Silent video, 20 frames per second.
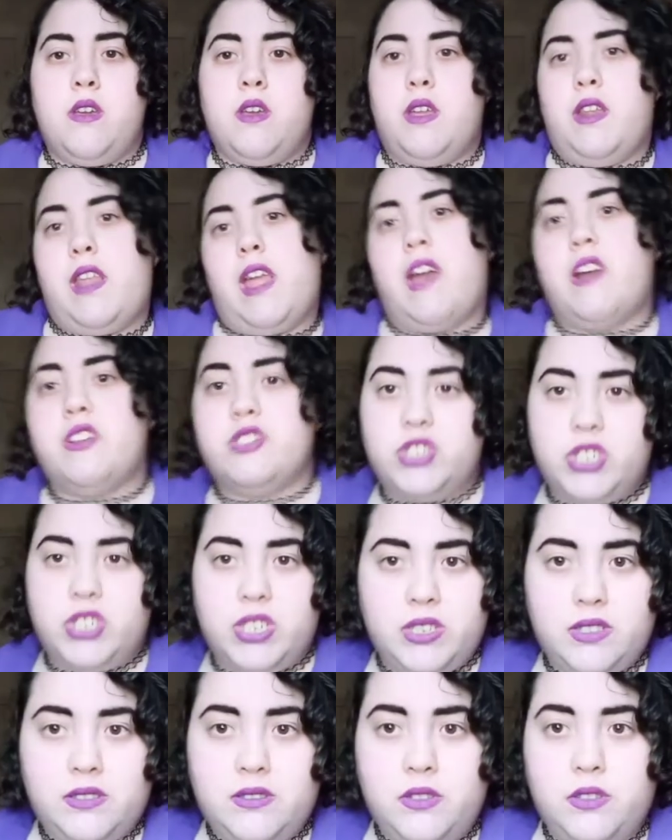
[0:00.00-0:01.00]
and how
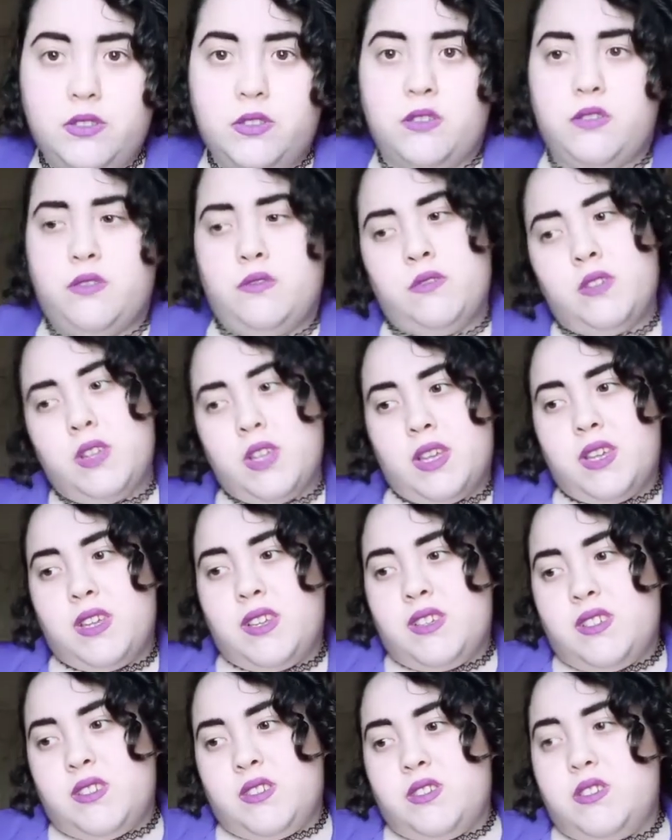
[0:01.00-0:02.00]
she,
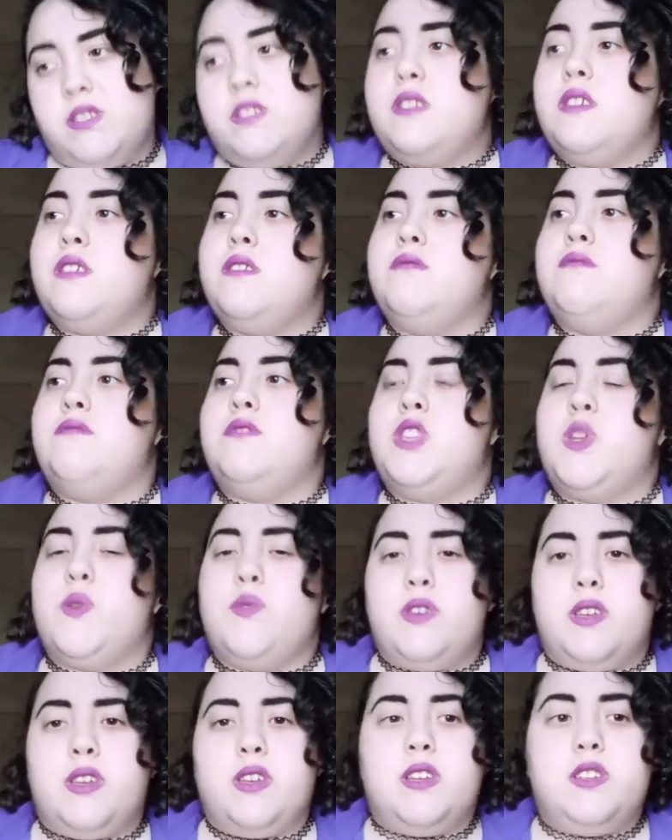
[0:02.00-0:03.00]

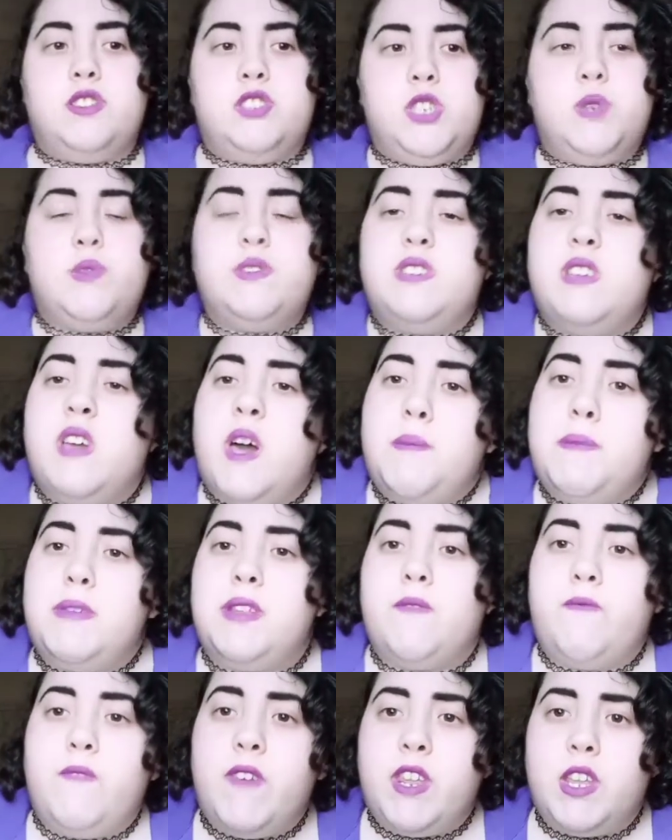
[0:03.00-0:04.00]
and she would tell me
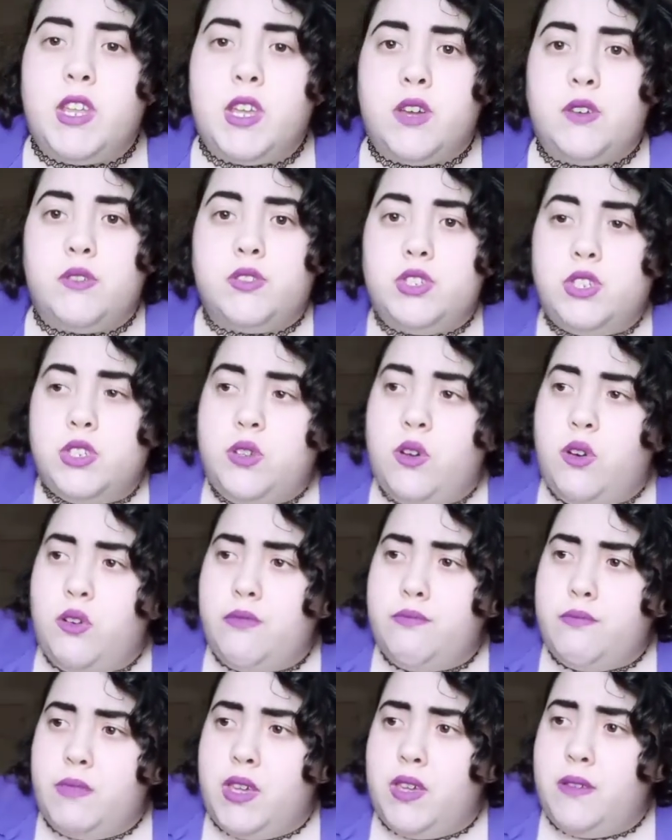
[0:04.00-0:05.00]
in a video. She
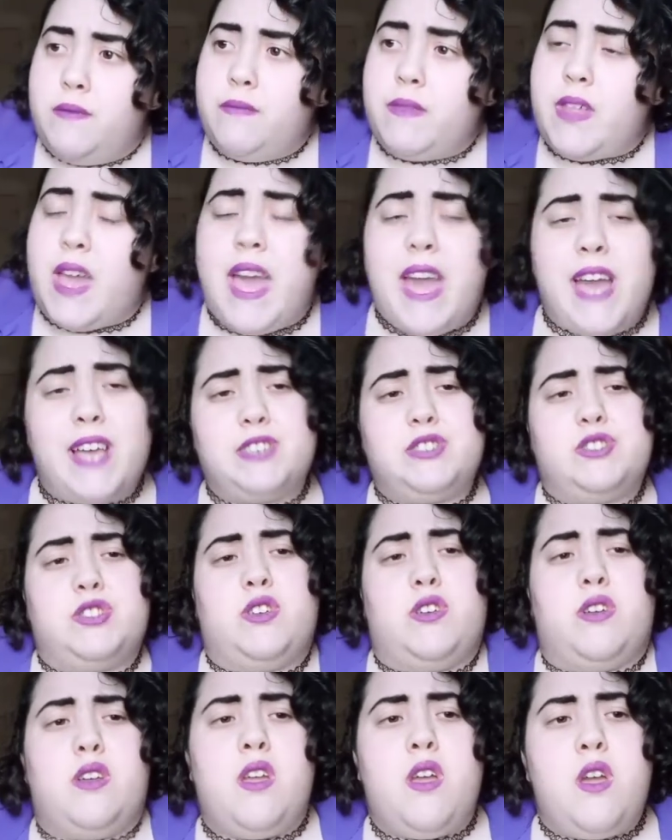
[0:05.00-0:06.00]
told me, I asked
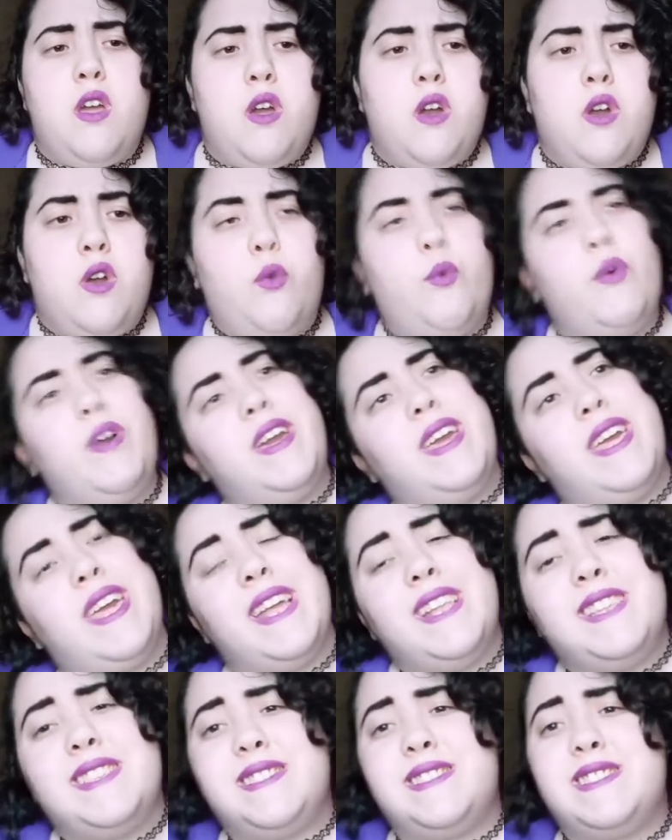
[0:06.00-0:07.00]
her, what
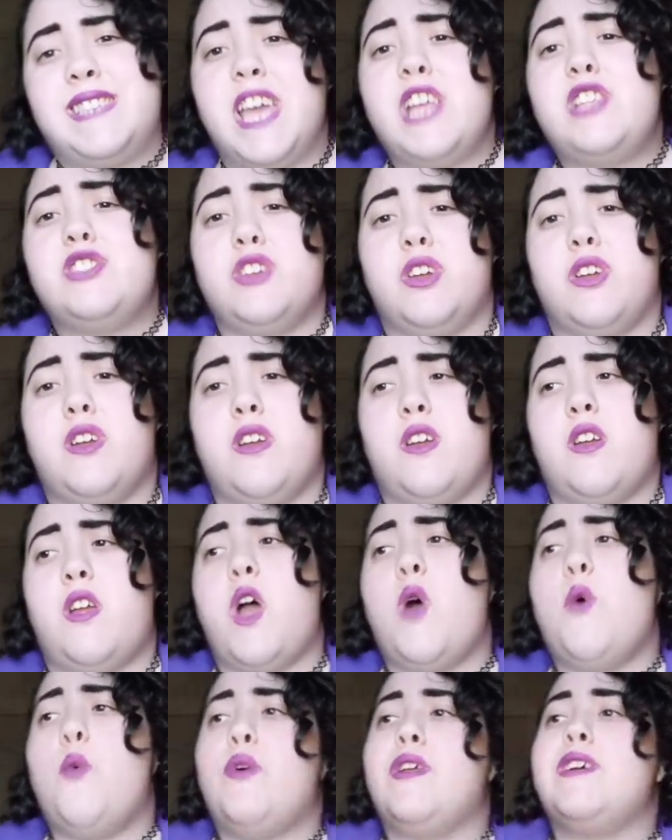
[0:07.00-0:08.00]
kids say to her?
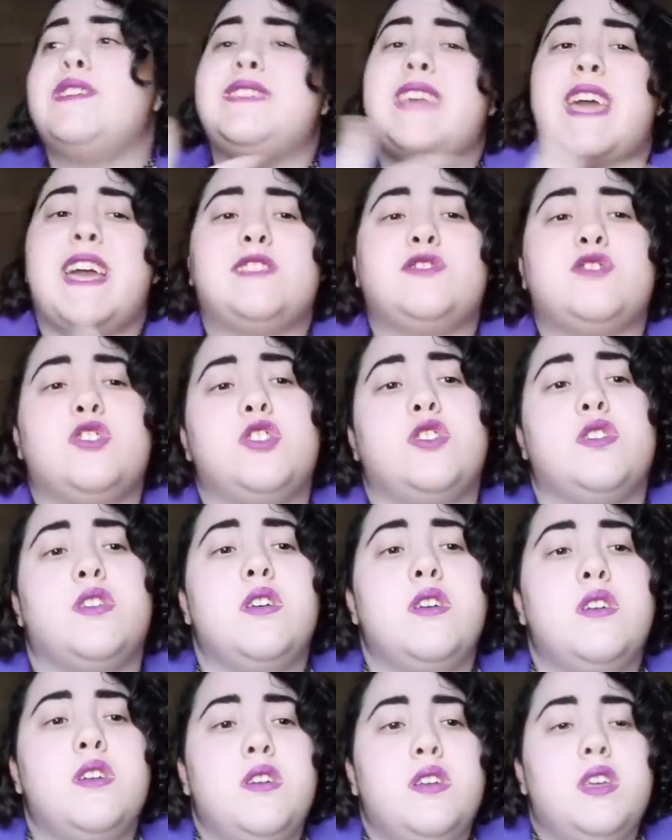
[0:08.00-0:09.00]
I wanted to ask her,
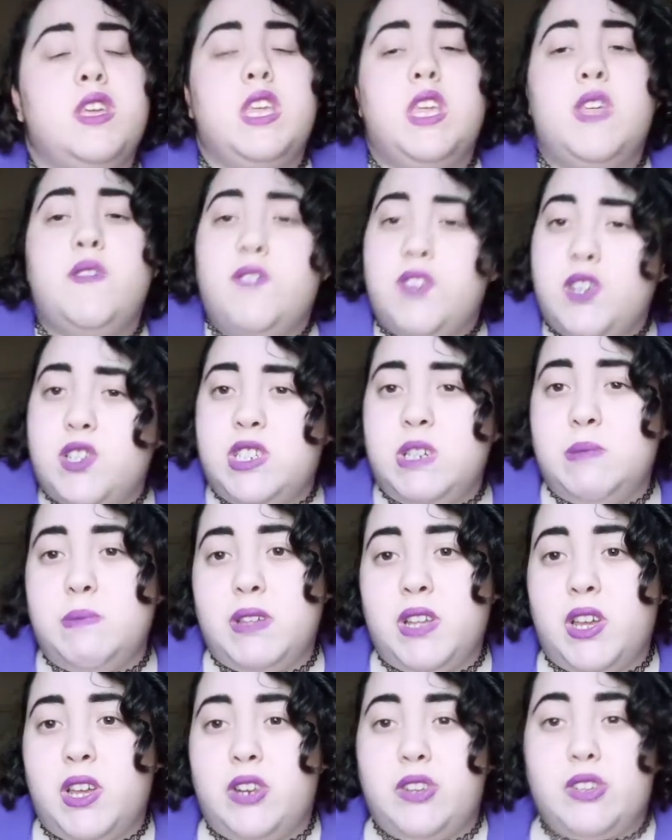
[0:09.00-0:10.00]
even if she
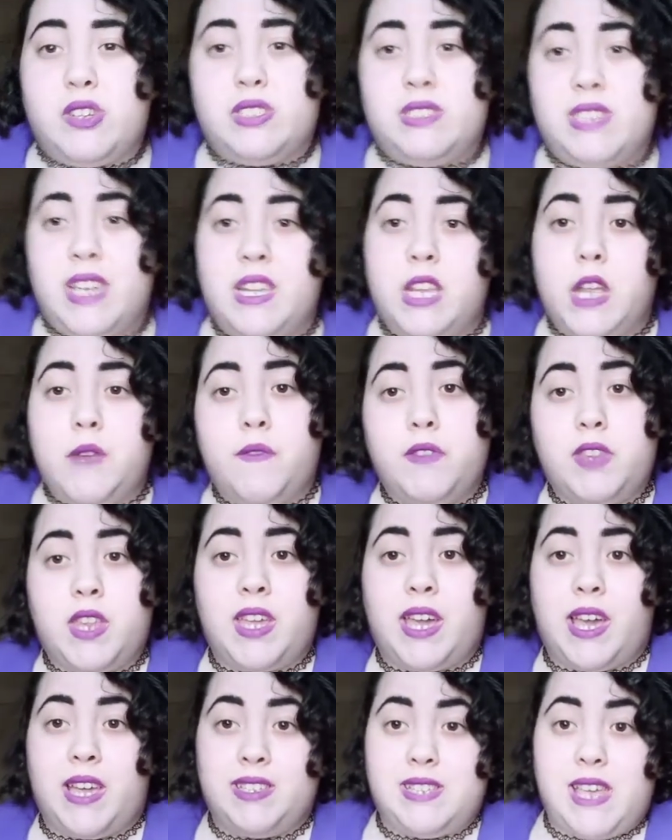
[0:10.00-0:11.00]
may understand everything
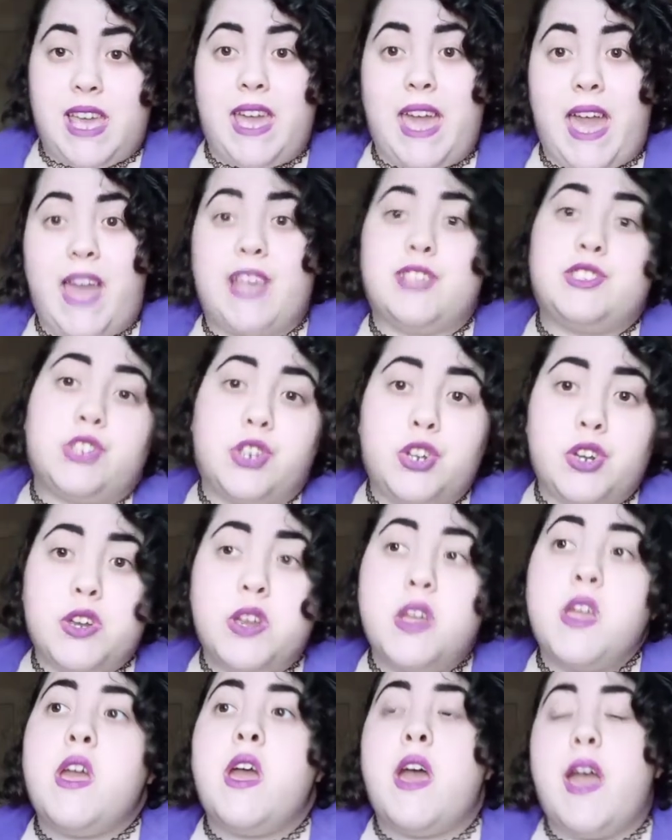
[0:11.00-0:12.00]
I ask her,
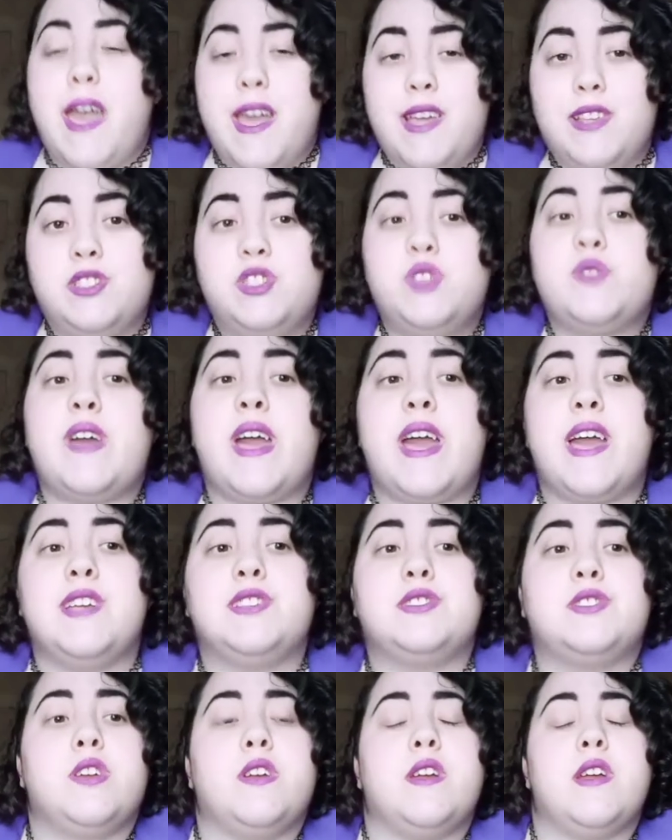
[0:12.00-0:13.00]
I still
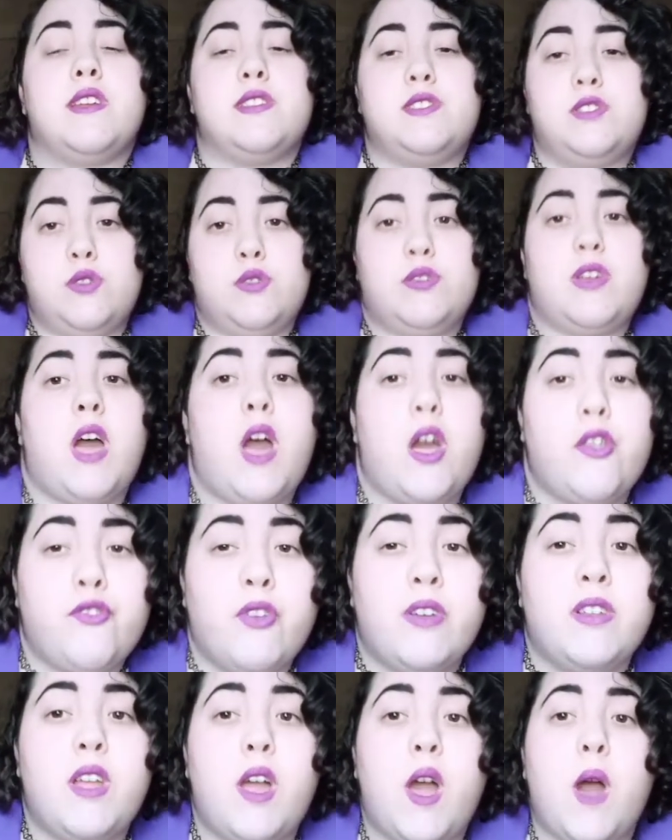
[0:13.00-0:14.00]
ask her, I still
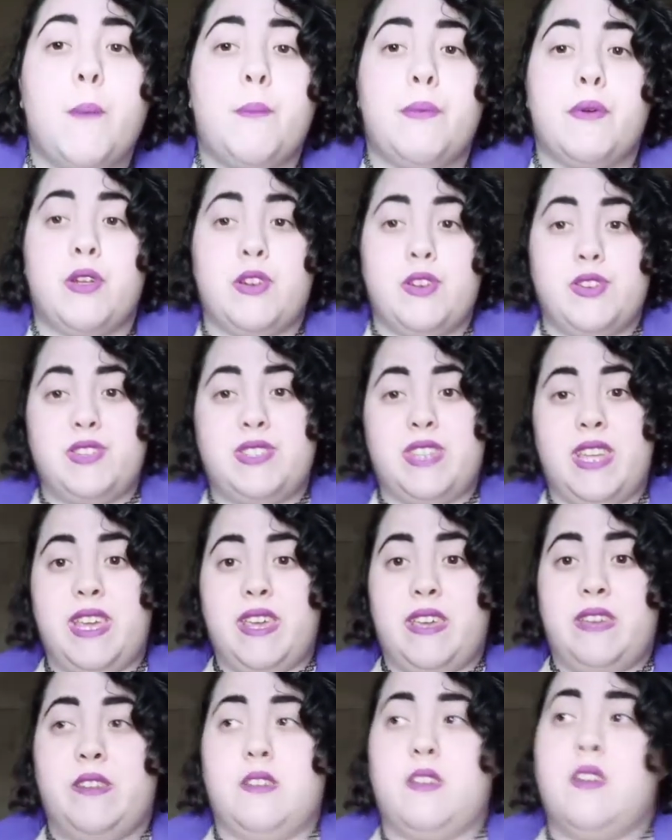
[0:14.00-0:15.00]
try to help her
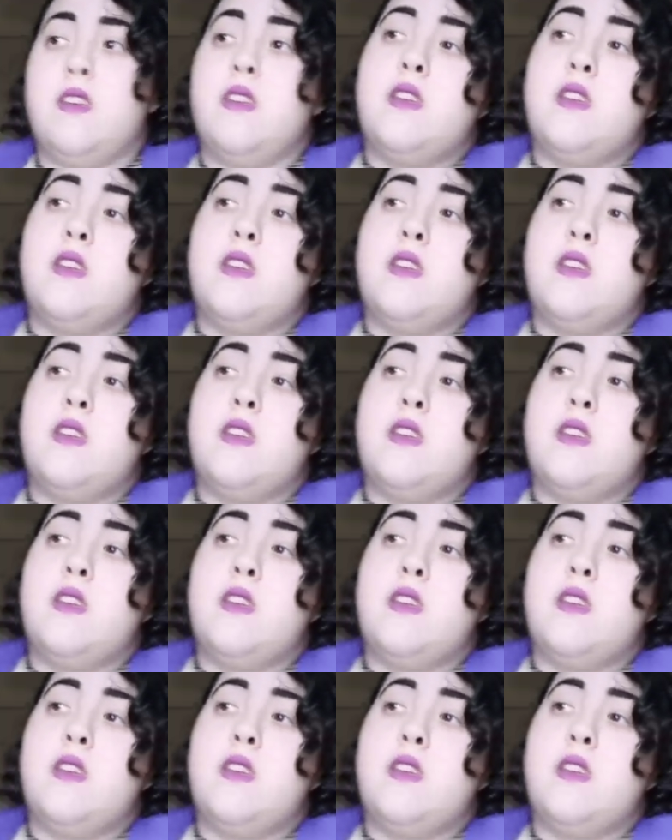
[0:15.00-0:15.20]
understand.